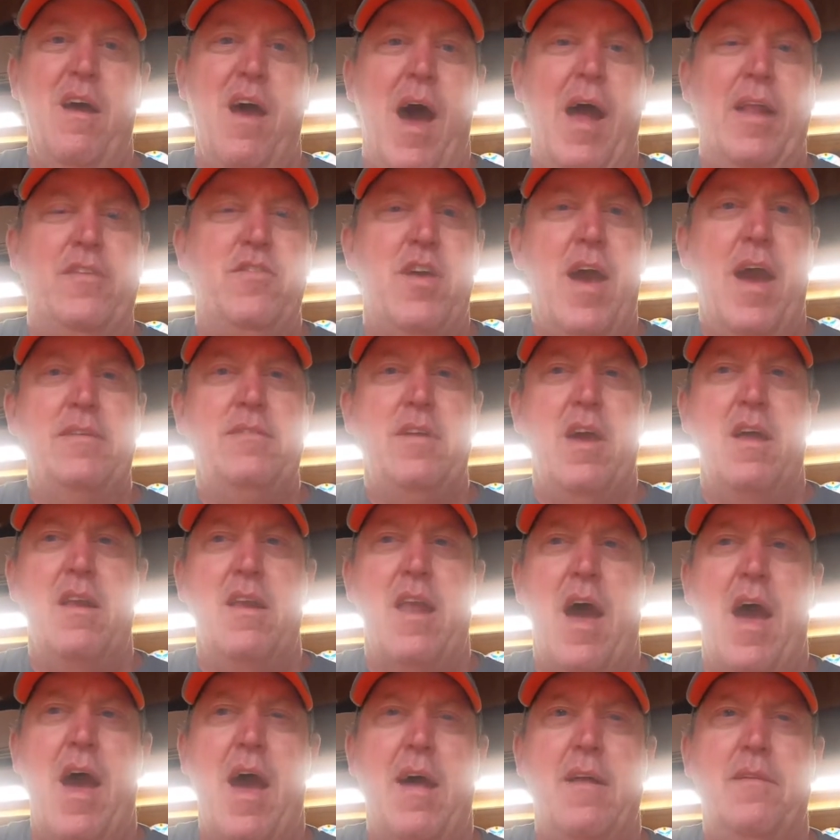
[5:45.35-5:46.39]
I checked it
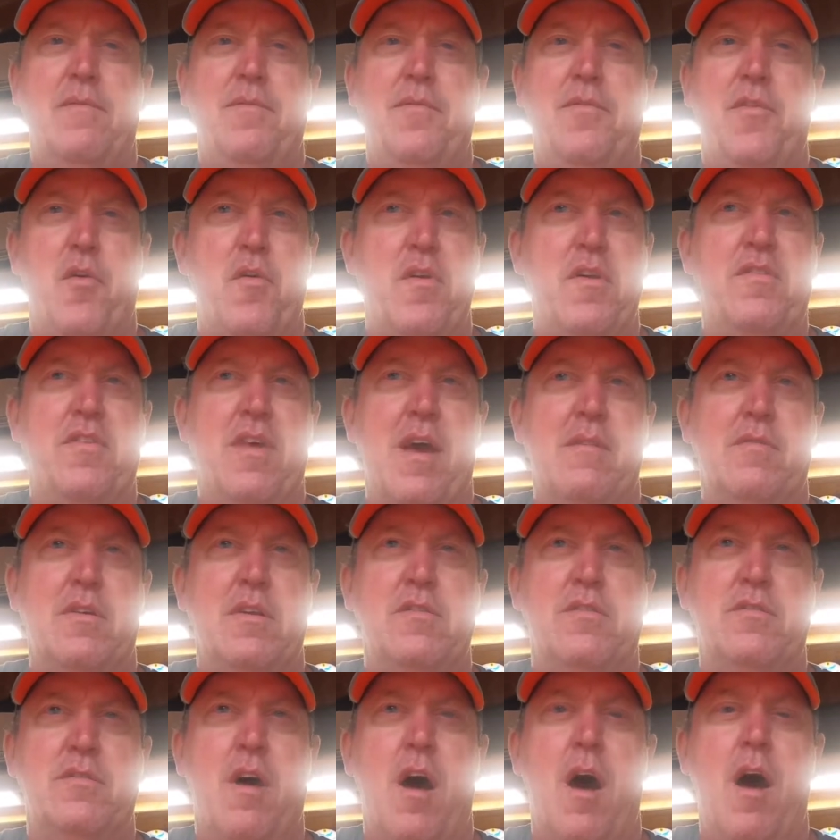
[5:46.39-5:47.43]
and I had
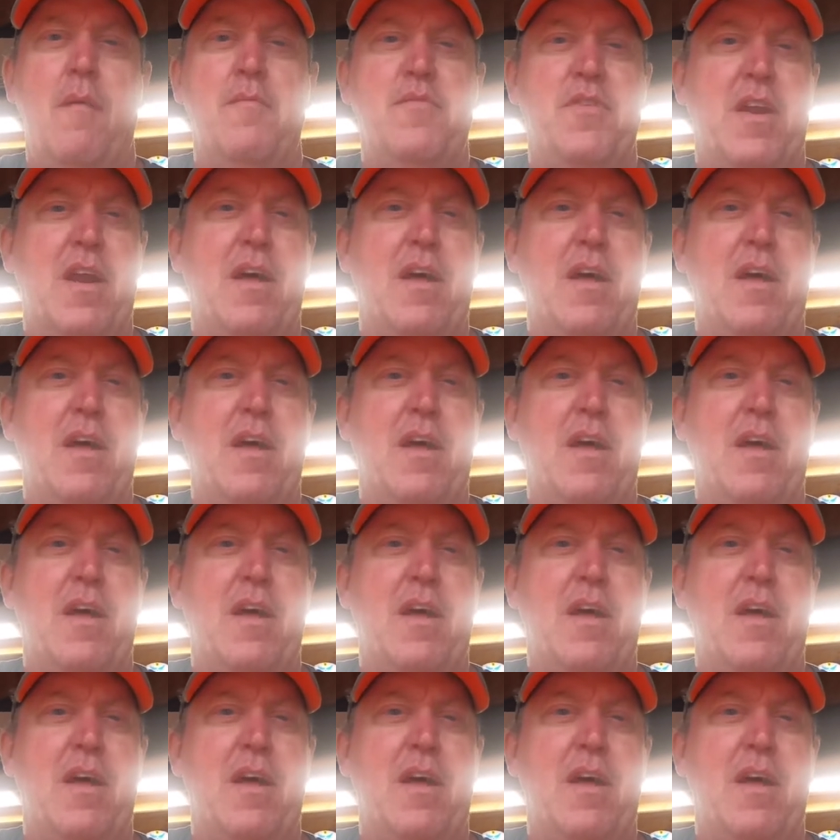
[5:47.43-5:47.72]
37 subs.